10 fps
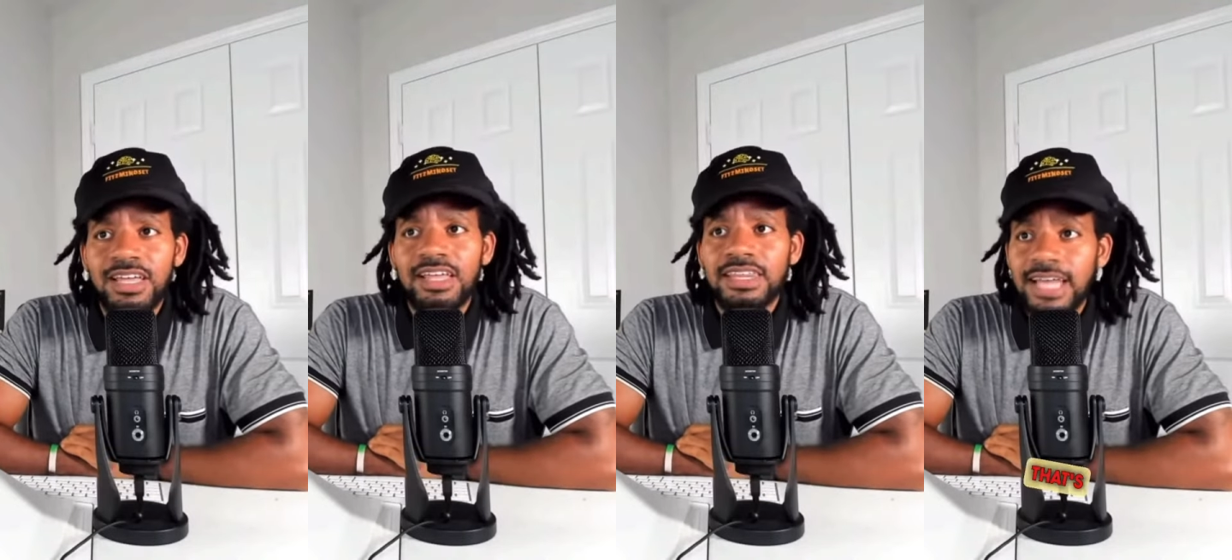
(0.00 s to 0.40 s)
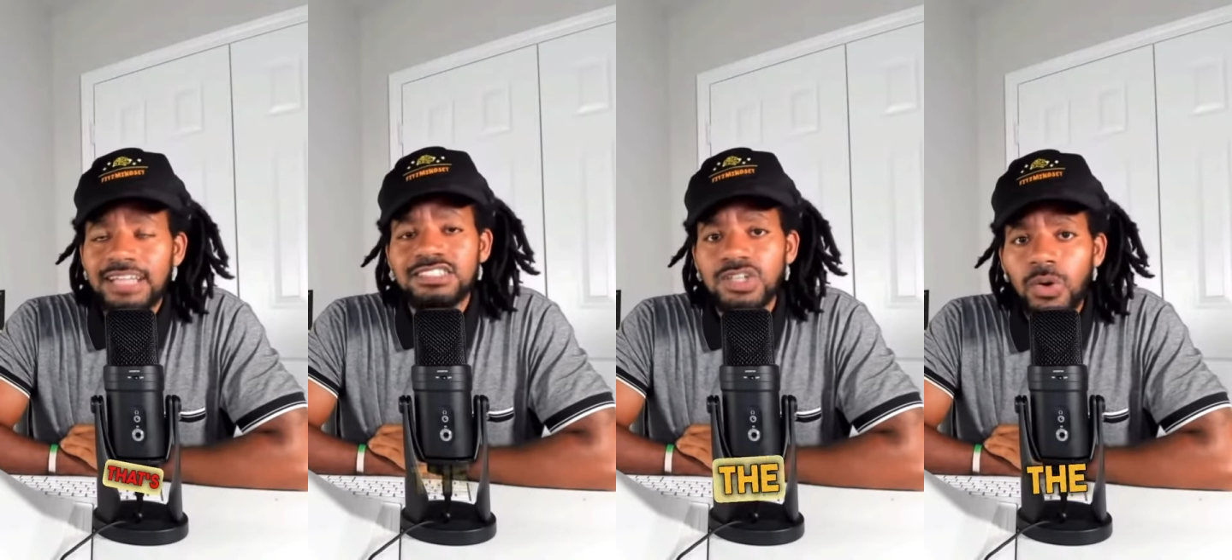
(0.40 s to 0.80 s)

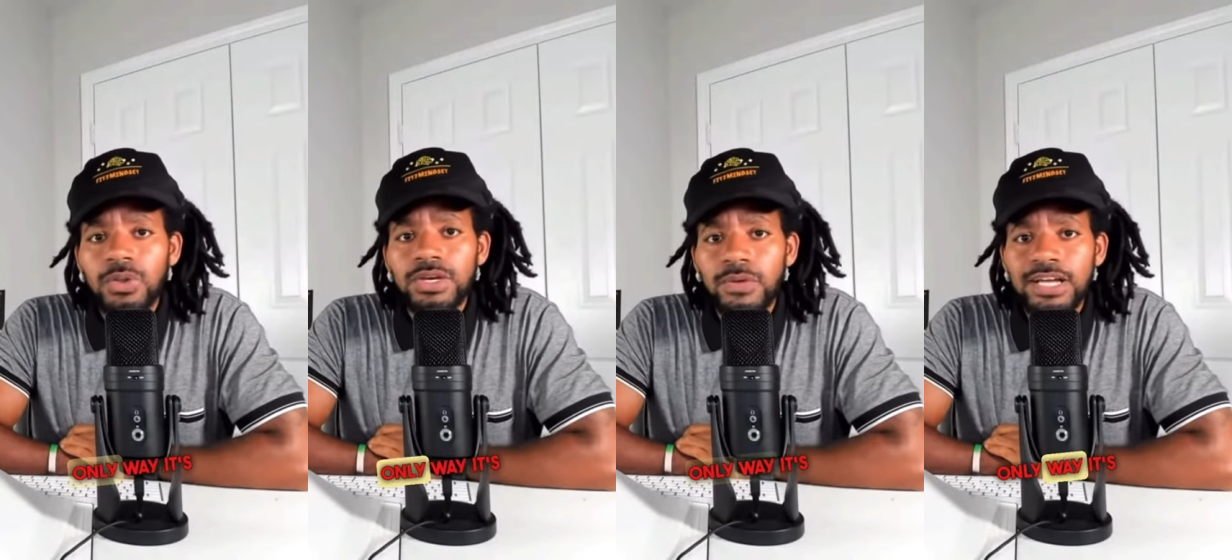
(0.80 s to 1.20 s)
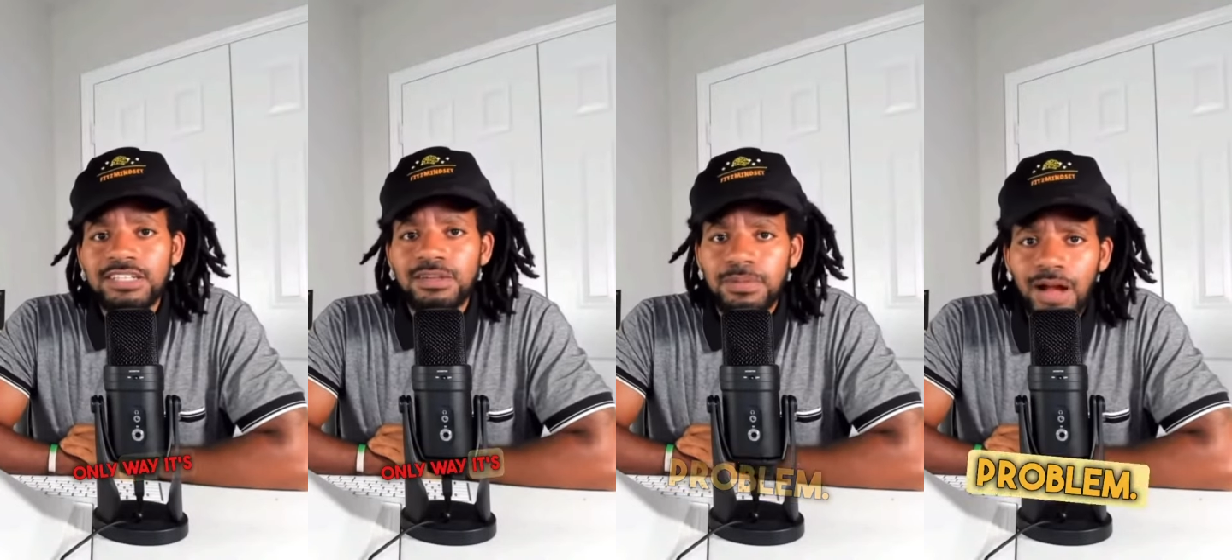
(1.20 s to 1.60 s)
That's the only way it's
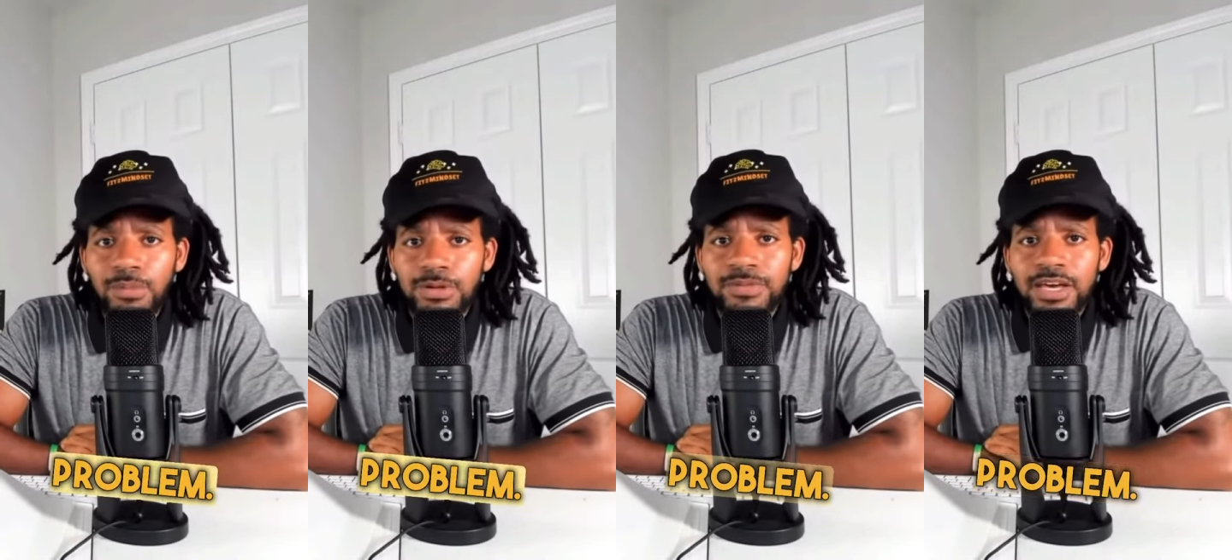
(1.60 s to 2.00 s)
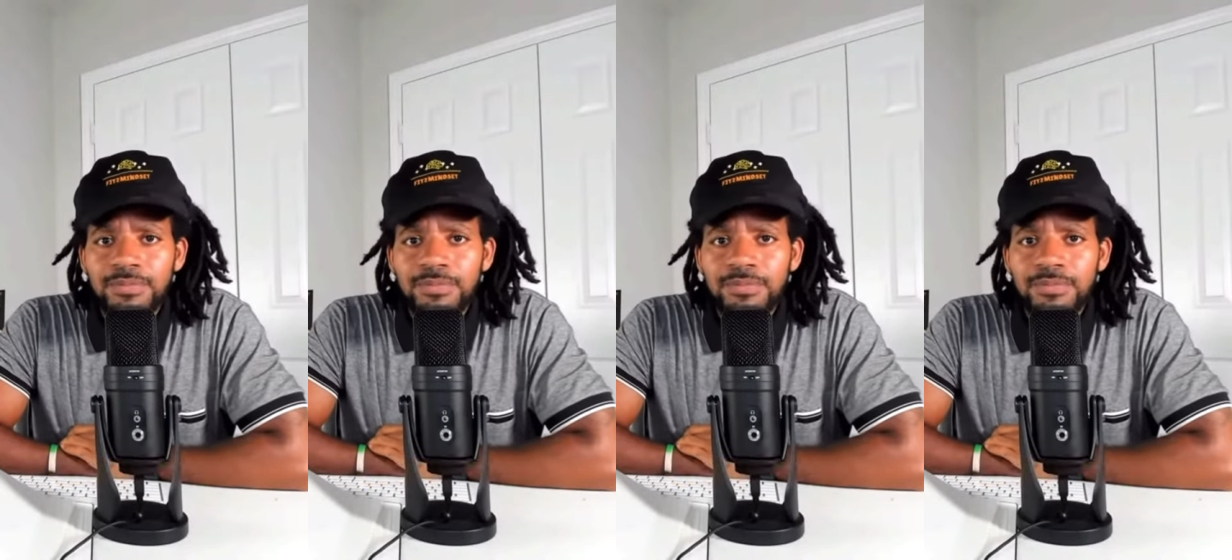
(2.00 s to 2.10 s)
a problem.